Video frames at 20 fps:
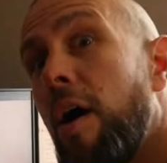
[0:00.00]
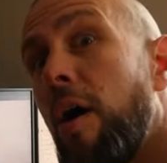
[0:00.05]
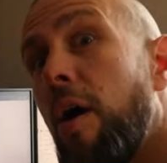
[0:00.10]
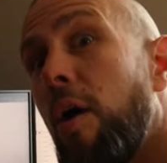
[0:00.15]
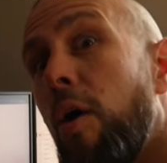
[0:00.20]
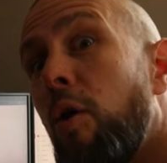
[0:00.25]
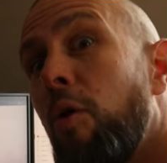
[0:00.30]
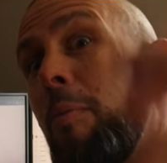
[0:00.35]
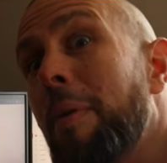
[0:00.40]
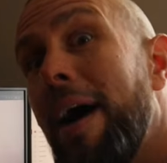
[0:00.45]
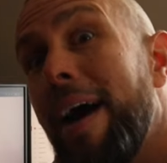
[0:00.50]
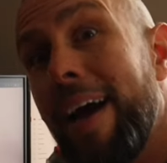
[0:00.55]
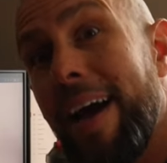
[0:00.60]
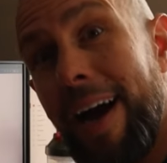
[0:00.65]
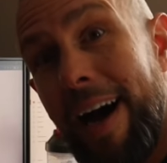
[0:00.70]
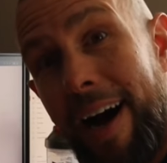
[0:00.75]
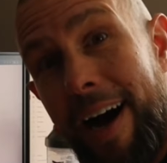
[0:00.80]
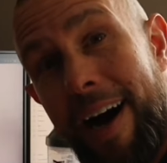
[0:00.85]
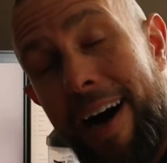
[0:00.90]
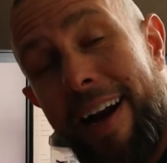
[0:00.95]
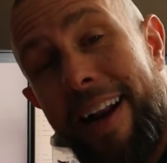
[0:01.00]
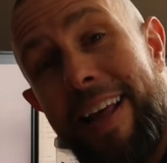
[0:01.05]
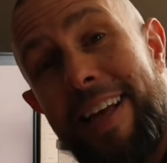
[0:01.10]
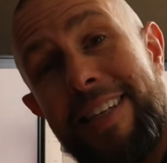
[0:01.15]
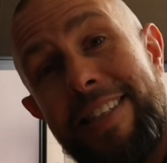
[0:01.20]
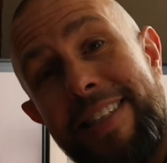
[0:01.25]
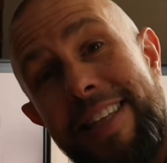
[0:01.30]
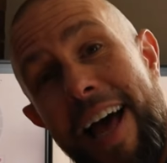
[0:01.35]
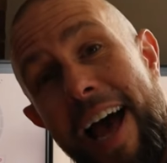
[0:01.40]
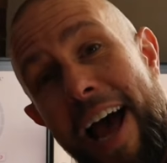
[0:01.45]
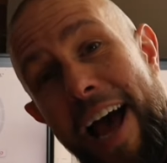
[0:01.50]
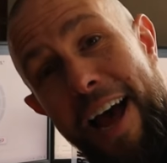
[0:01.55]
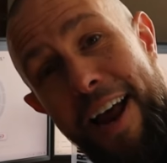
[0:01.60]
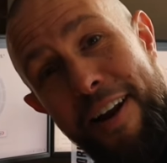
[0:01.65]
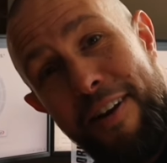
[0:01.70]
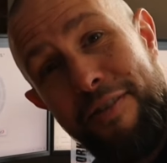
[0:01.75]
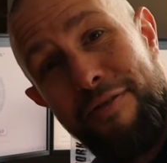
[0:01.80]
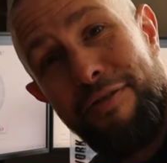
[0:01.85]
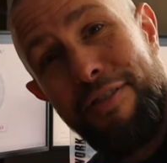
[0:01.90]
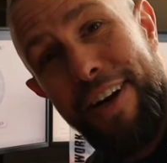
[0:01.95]
oh my God, is
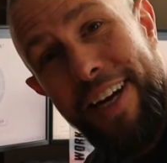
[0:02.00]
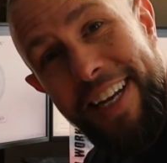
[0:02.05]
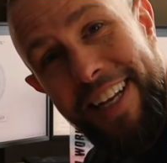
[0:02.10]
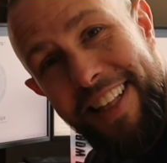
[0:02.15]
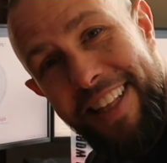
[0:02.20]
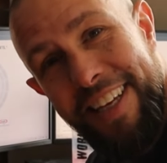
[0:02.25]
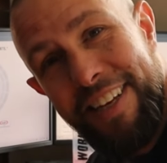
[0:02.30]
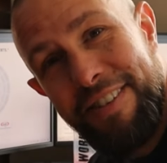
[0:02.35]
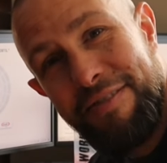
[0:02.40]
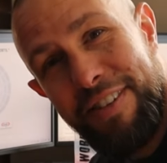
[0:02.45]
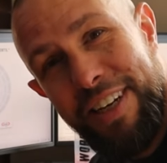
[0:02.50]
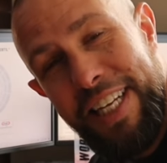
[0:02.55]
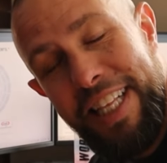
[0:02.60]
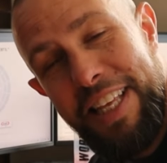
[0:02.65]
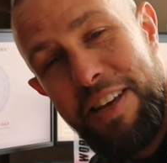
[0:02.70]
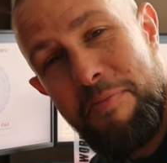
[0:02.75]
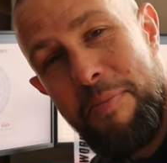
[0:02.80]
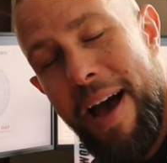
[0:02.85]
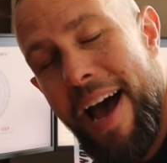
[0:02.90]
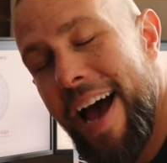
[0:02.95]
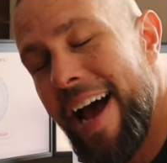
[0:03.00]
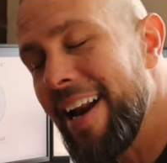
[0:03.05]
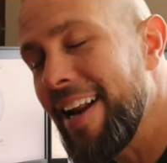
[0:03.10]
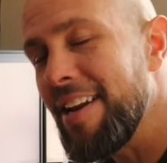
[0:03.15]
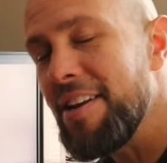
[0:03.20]
that really, really bad?